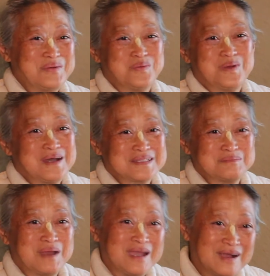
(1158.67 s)

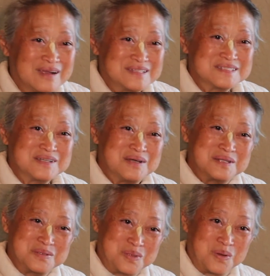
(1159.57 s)
what, my heart
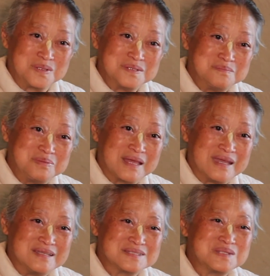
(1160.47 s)
on a golden
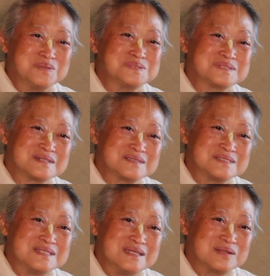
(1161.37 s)
plate is so
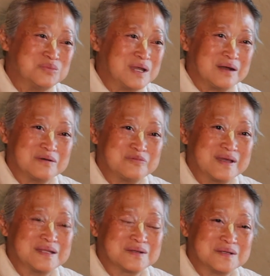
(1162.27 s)
dirty, and where I'll
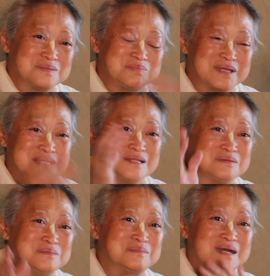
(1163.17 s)
find a golden plate, you
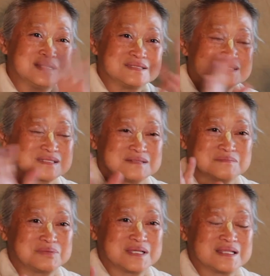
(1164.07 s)
know, my mind's just
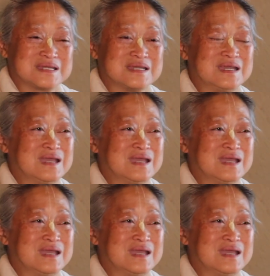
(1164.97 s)
completely.